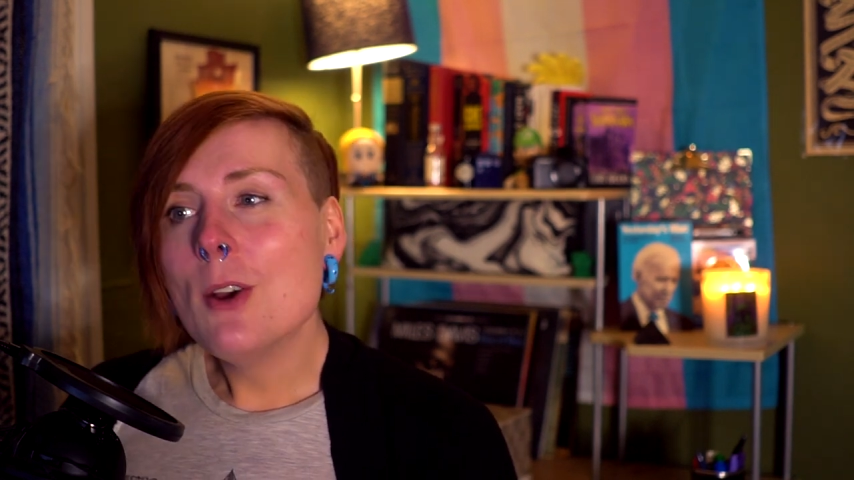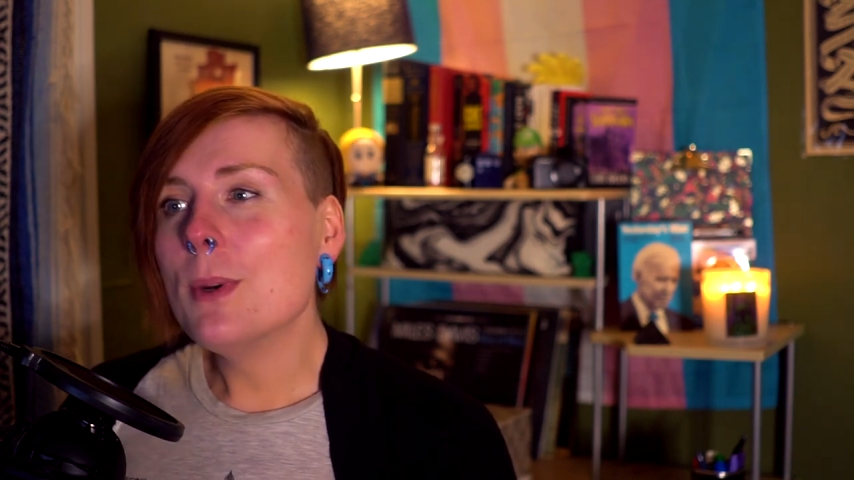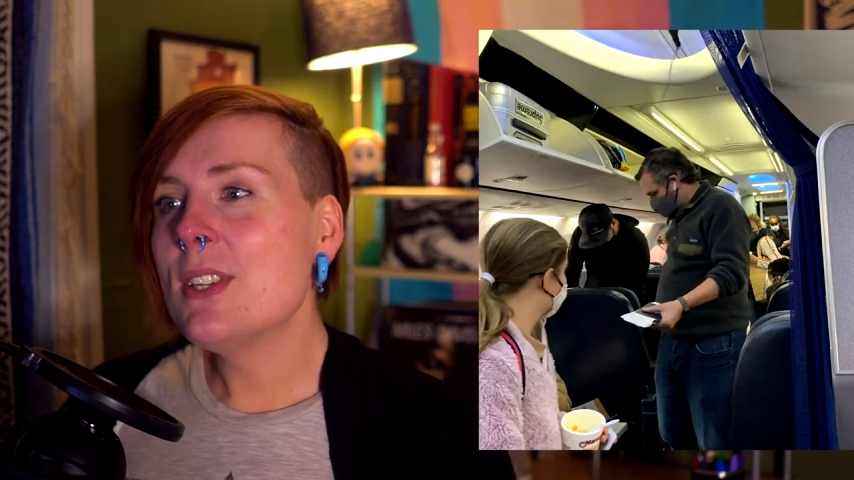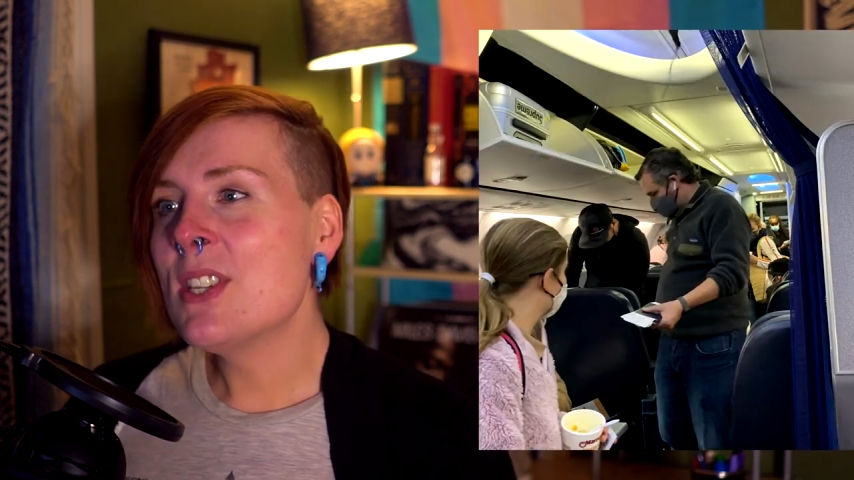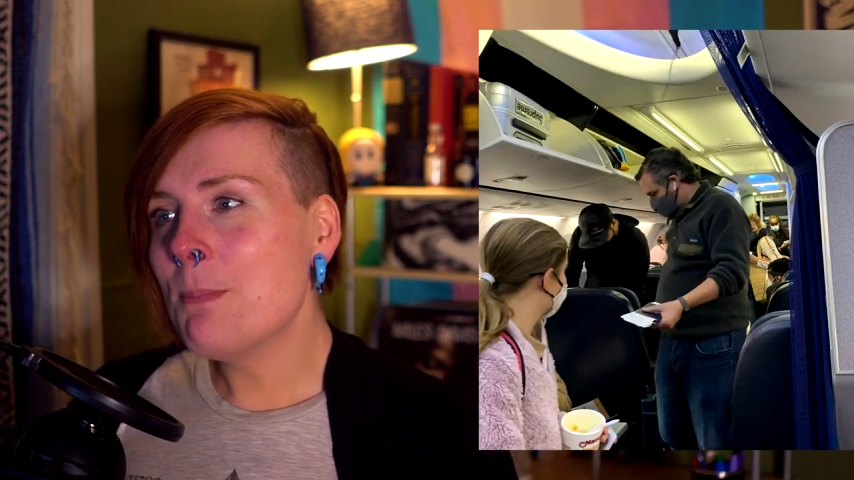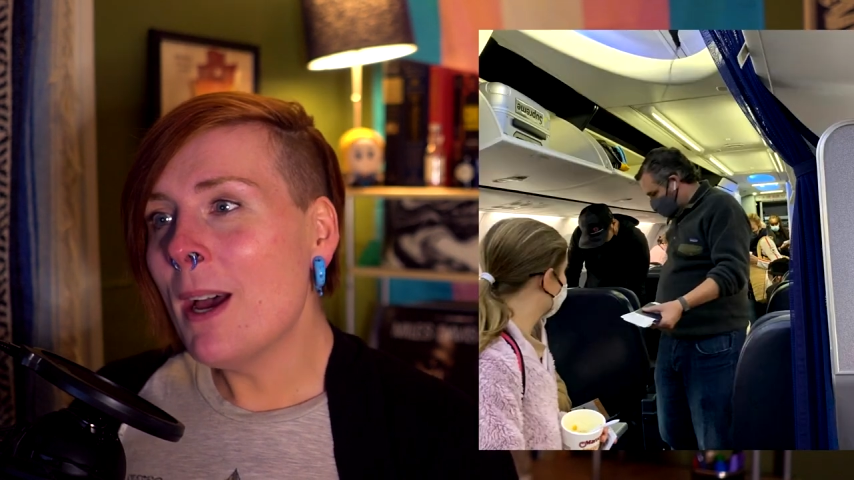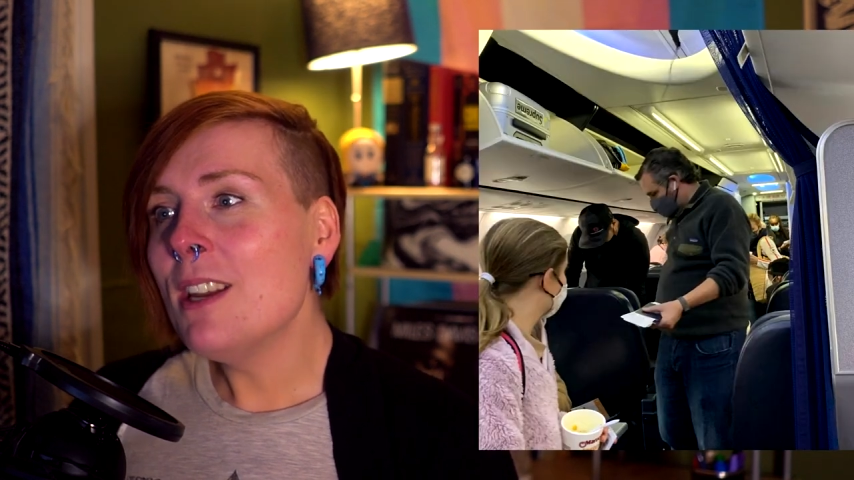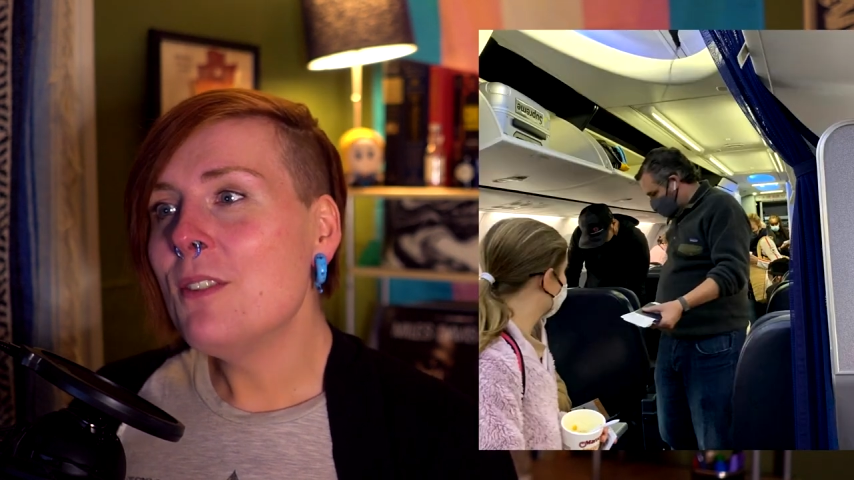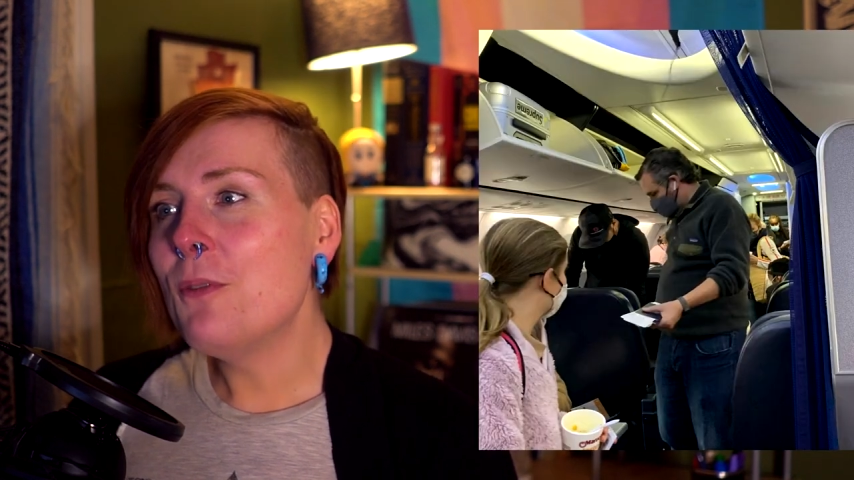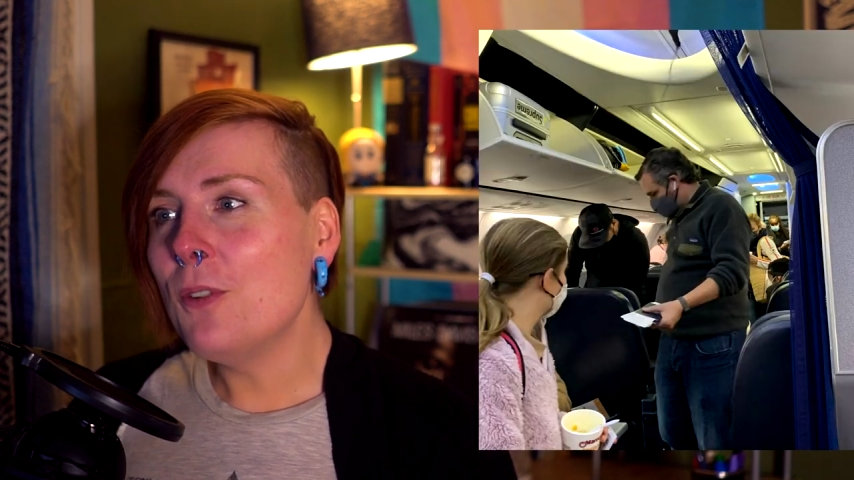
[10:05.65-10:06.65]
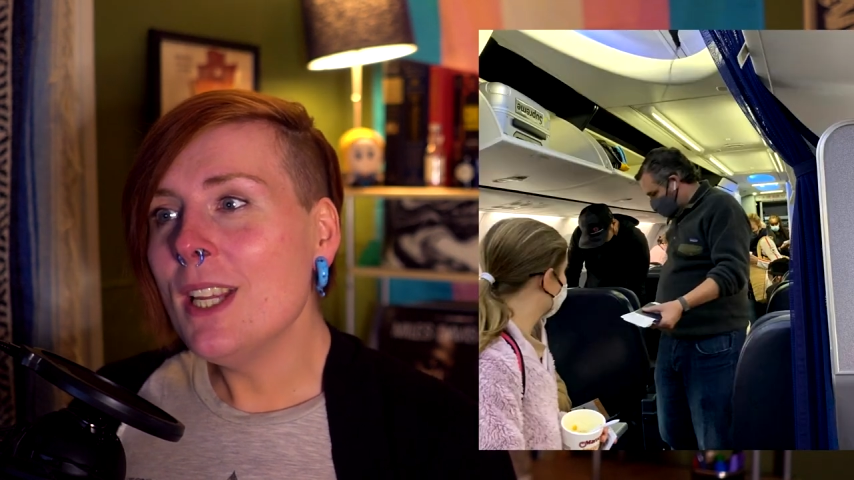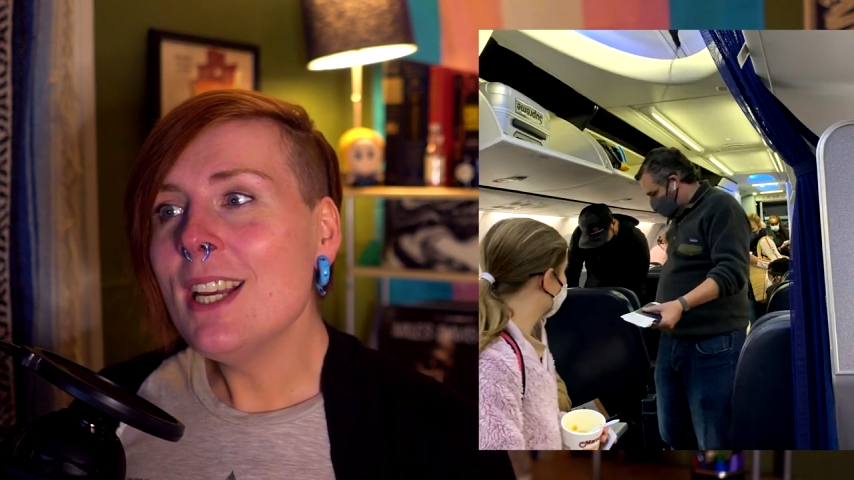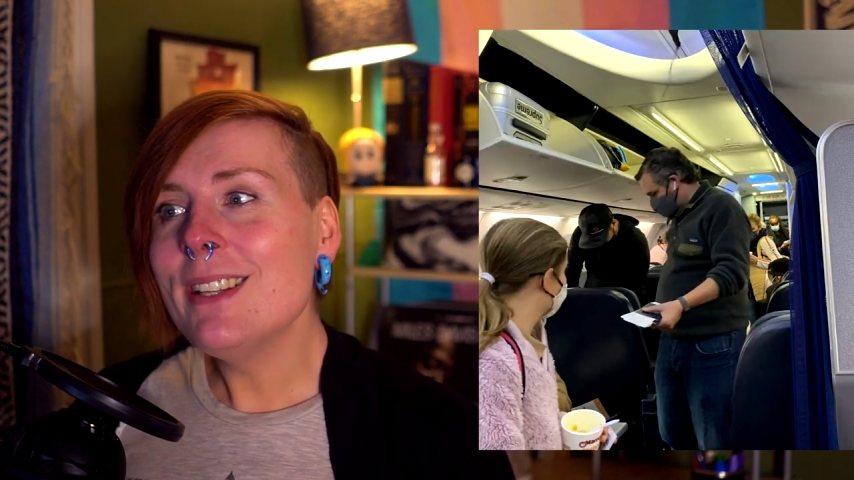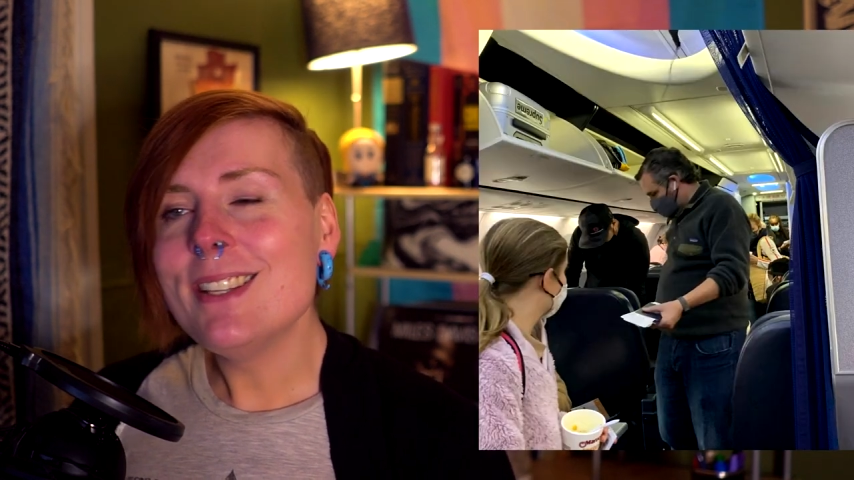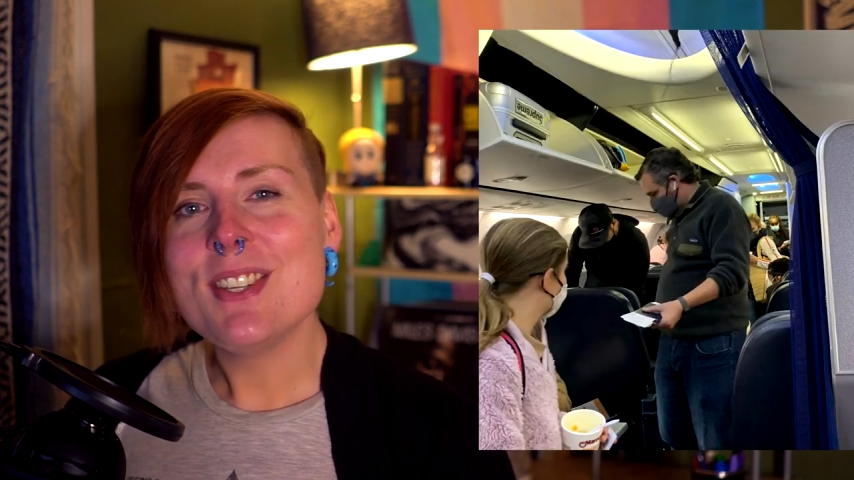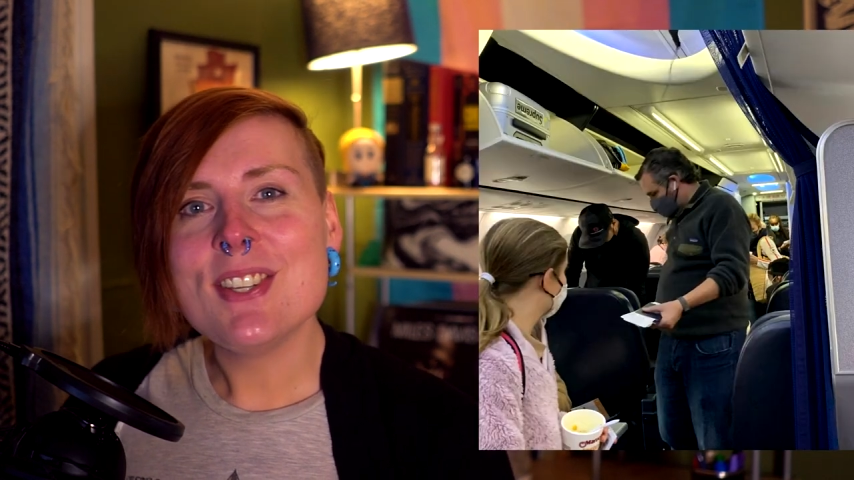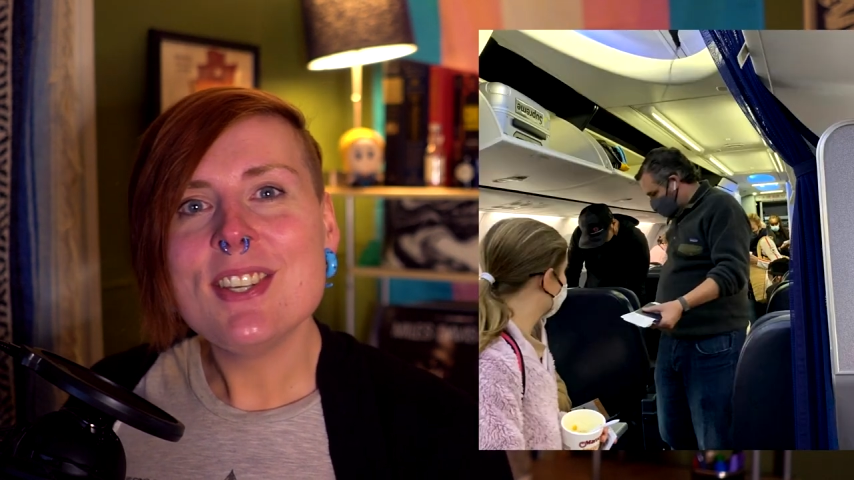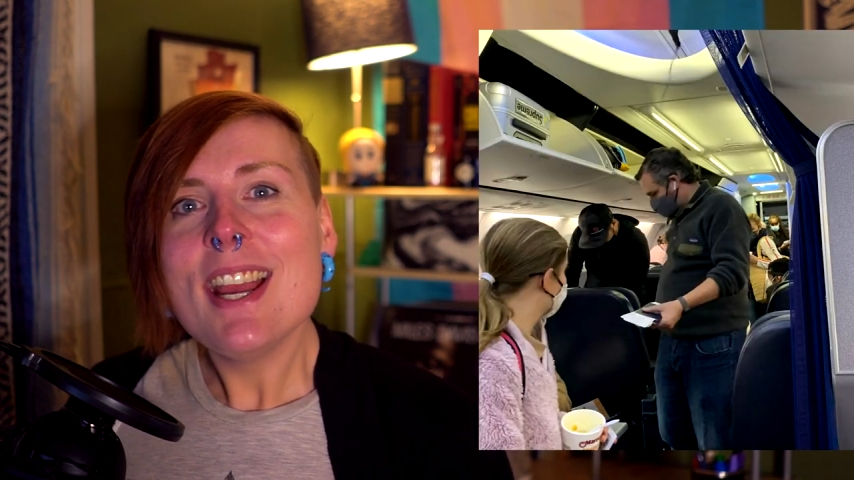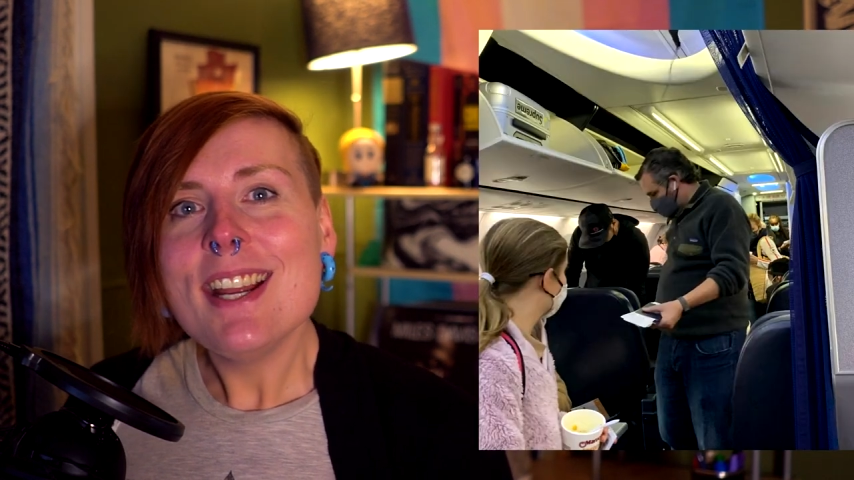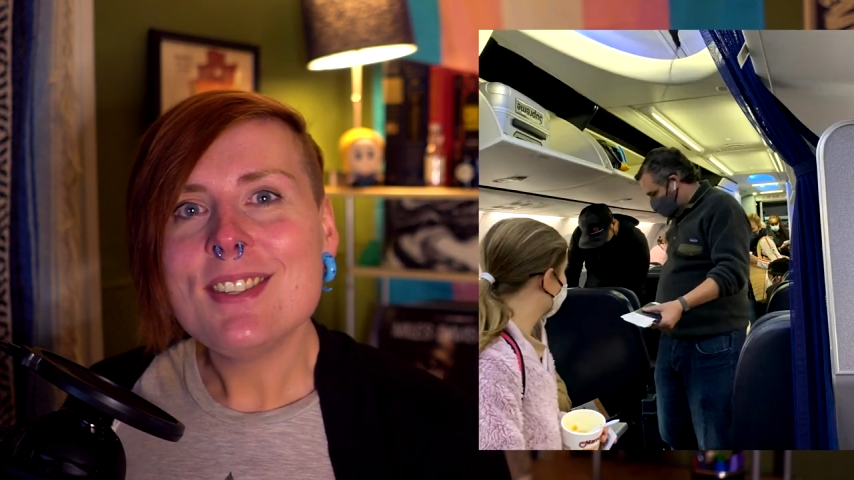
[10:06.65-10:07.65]
was spotted fleeing the
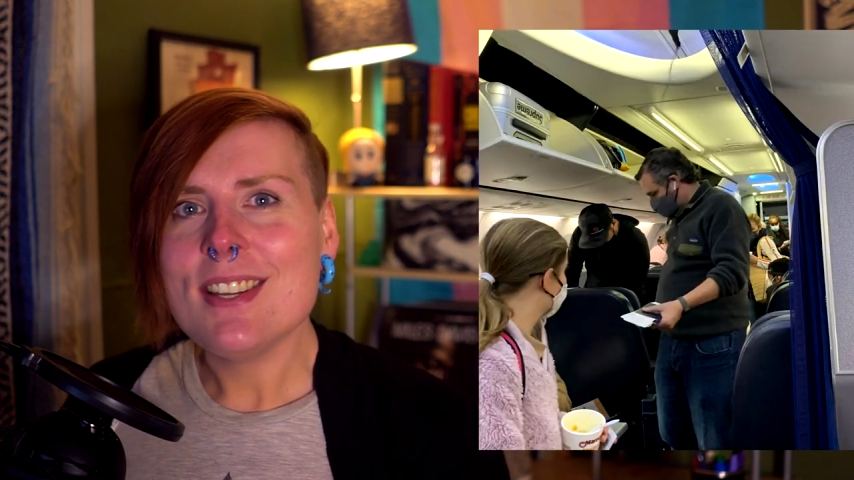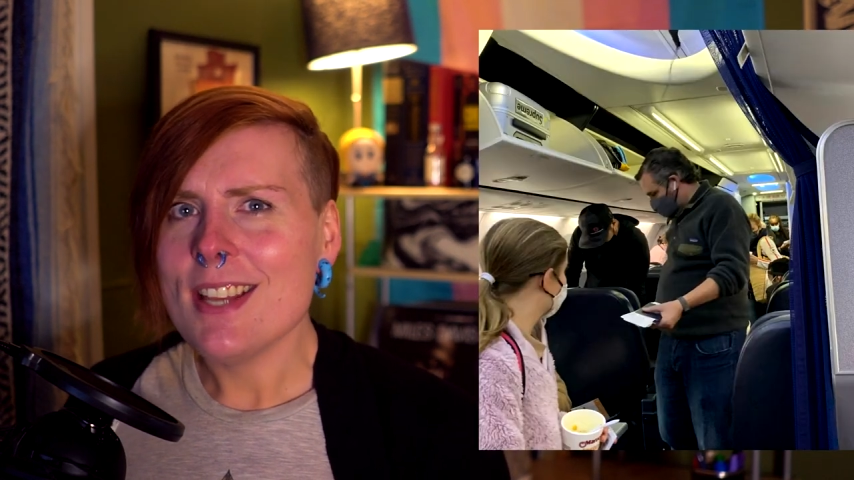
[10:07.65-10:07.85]
state to